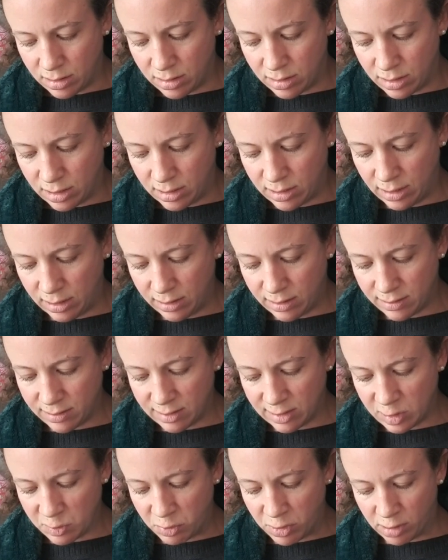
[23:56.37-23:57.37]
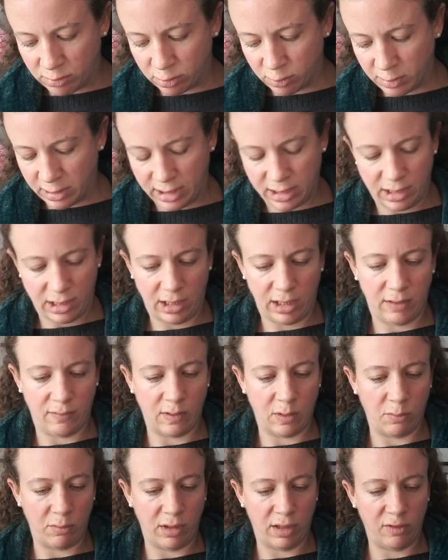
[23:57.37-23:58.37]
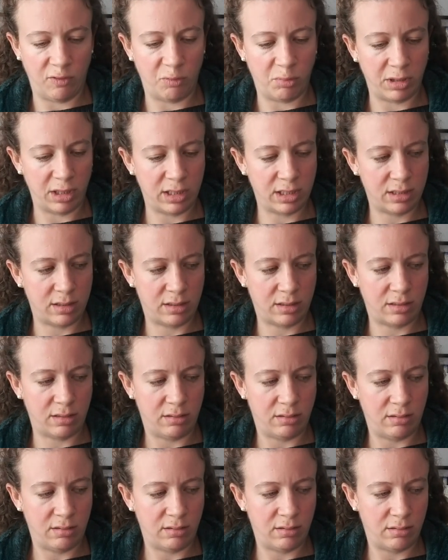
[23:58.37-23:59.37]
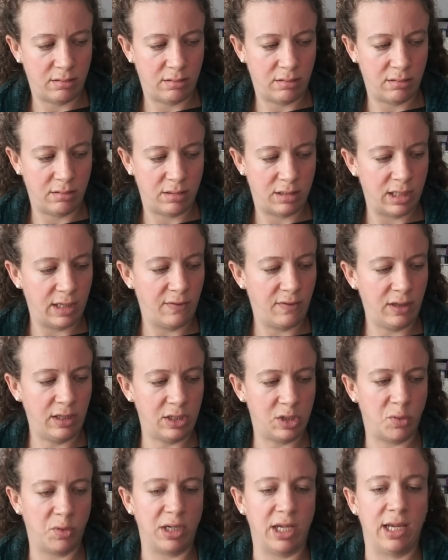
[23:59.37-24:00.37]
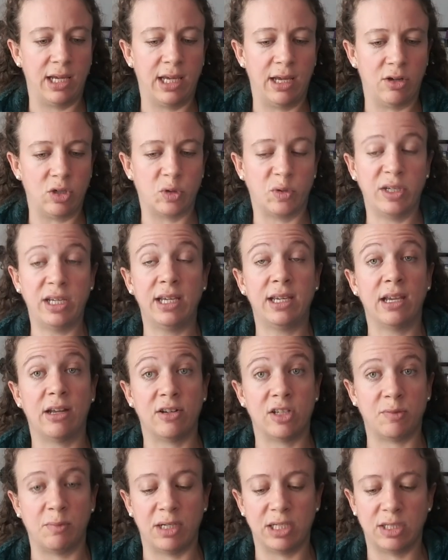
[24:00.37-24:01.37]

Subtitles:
I think this is probably an even weave, but it's definitely 28 count. 28 count is my